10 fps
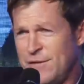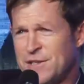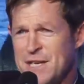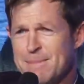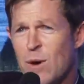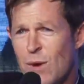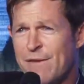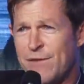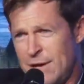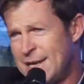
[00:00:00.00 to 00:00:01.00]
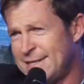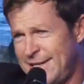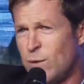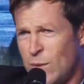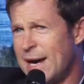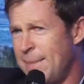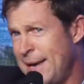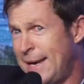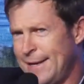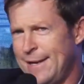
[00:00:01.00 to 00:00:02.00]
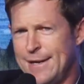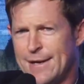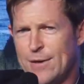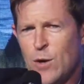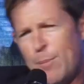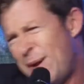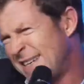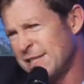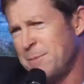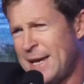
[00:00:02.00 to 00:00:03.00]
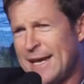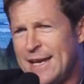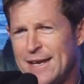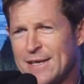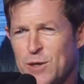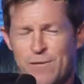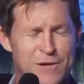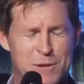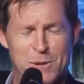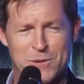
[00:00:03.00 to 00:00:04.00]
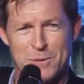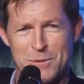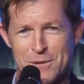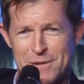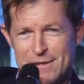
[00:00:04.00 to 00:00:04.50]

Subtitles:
you see my wife, you'll understand why I make in India, or I practice Make in India as often as possible.